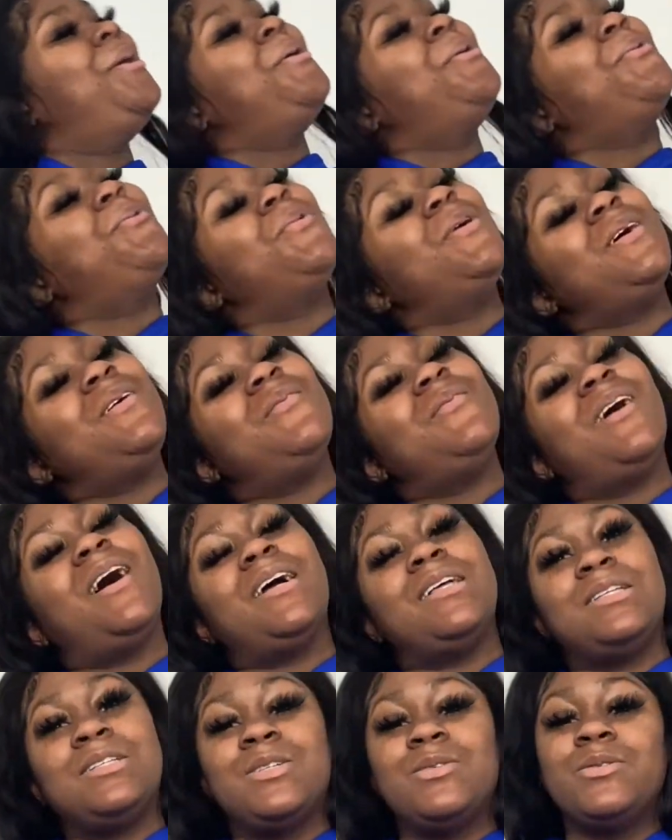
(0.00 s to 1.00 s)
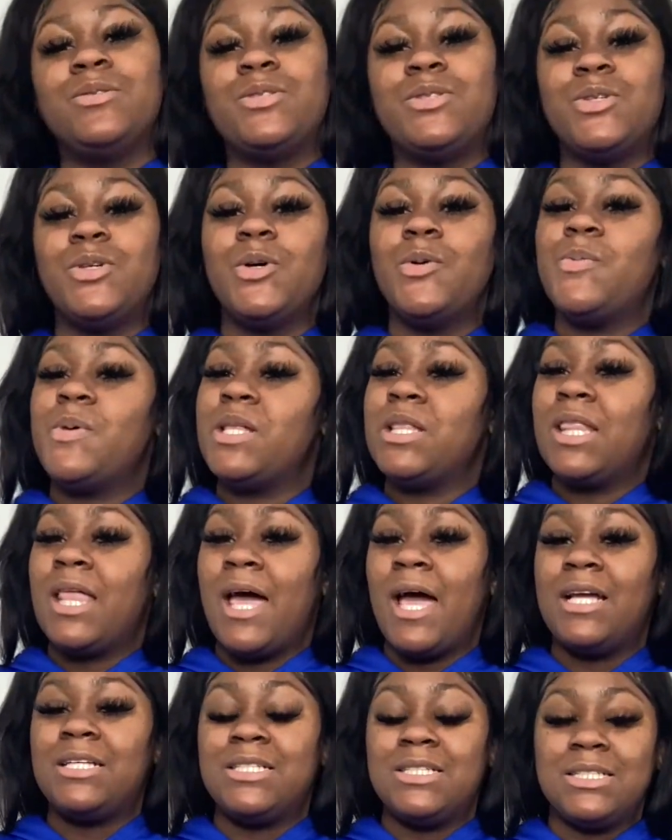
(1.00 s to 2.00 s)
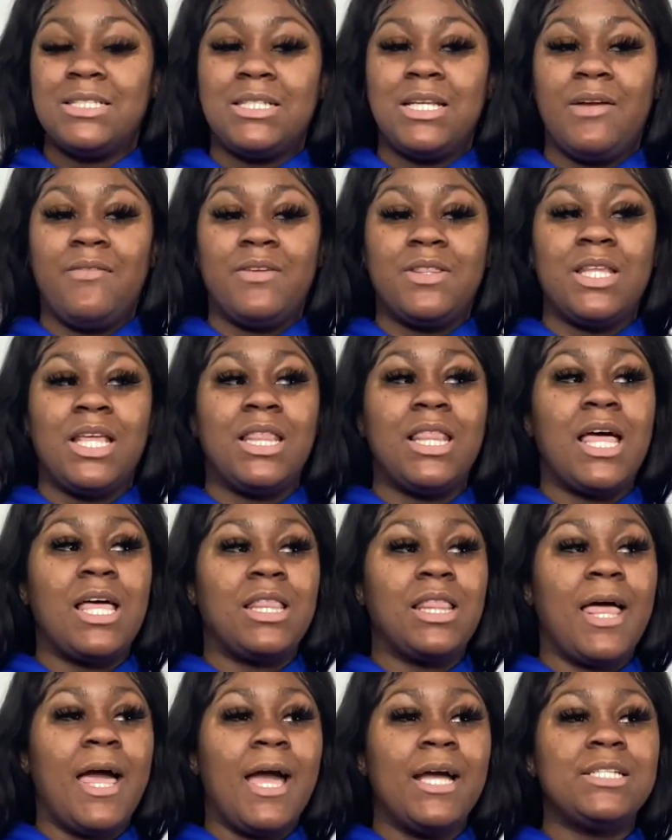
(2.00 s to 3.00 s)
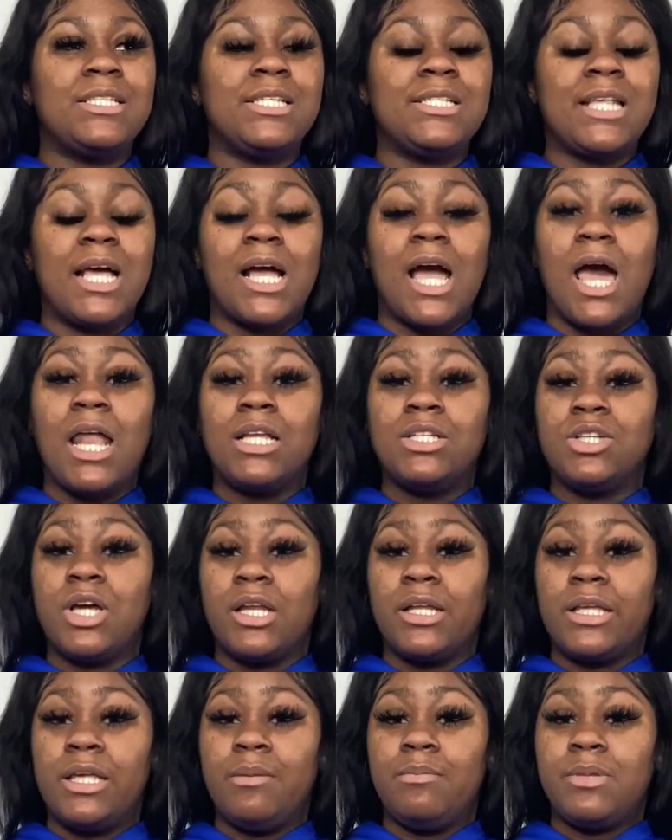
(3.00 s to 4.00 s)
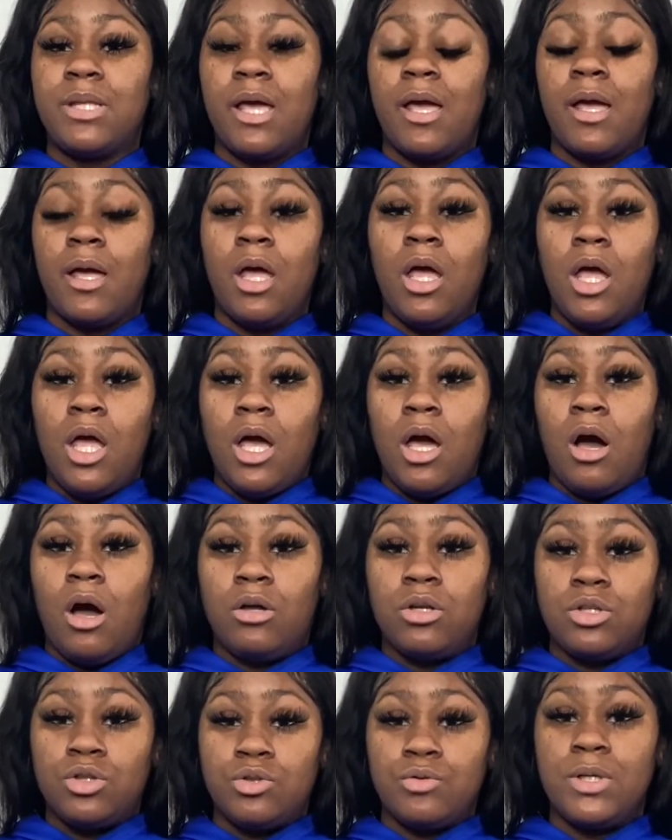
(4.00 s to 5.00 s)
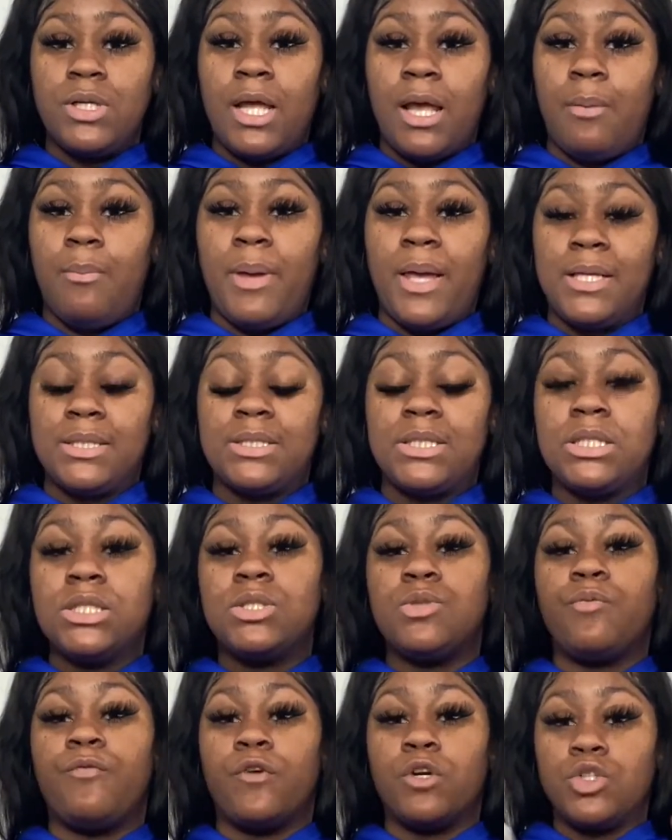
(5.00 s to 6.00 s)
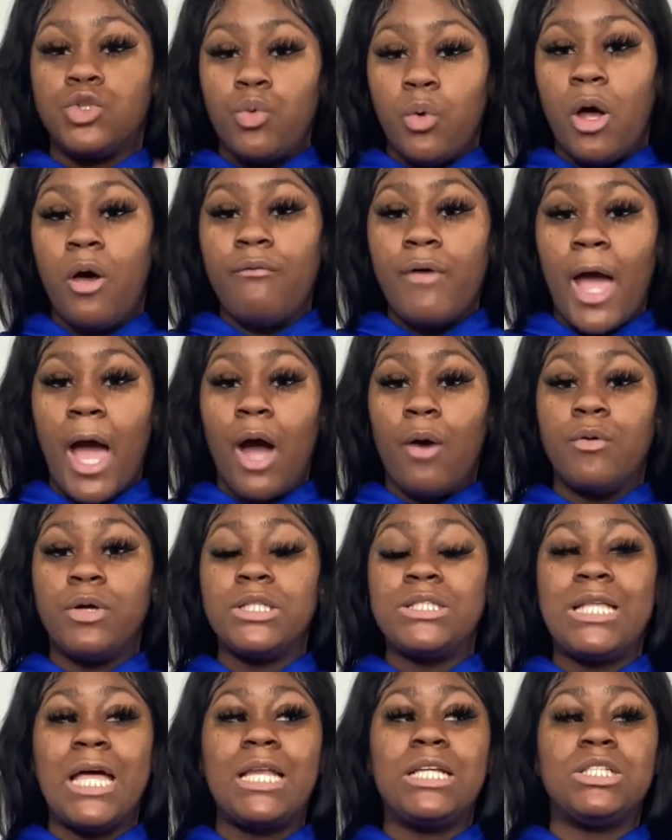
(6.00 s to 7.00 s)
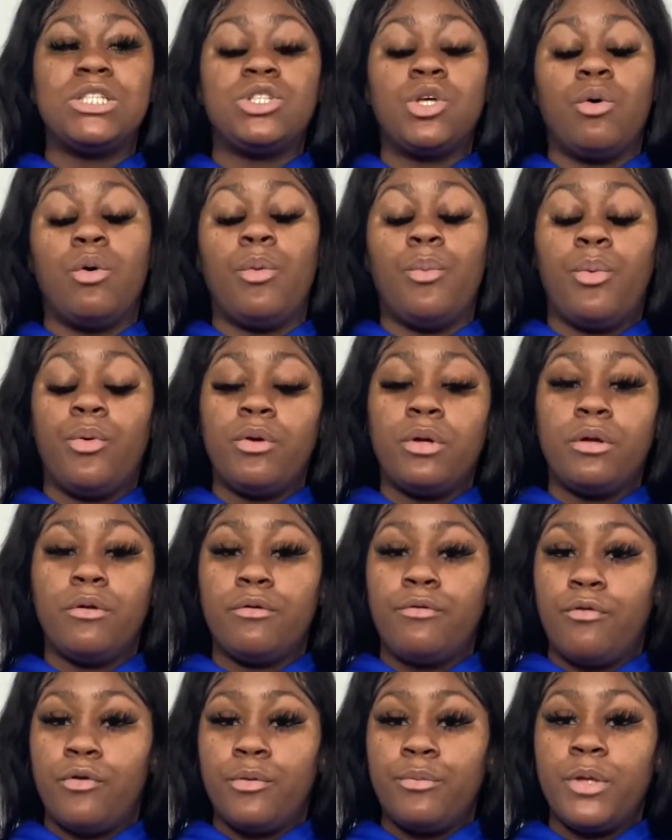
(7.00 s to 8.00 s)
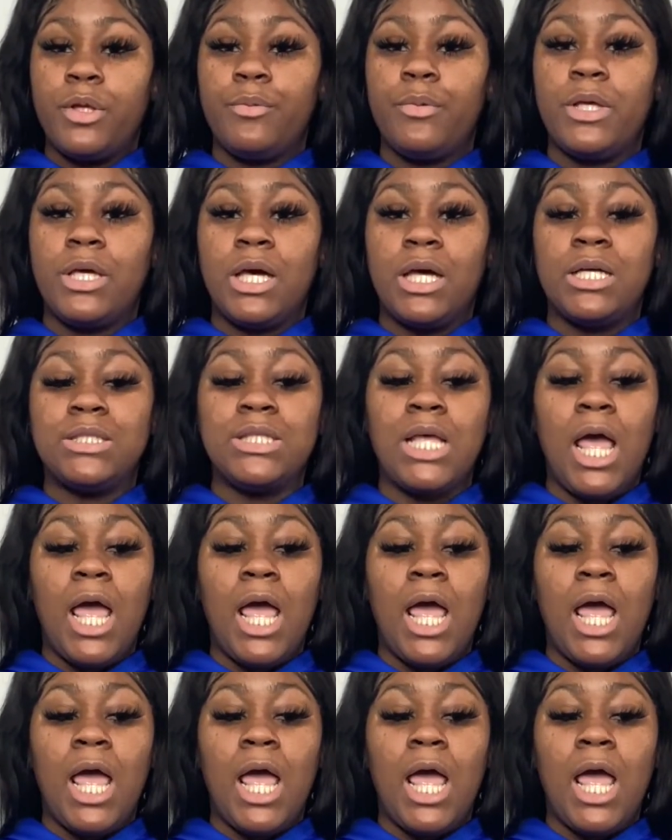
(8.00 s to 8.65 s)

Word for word: with my YouTube and lashes and everything, like lashes, I kind of try to keep that on a three-day basis for 12 hours. That is so important for me because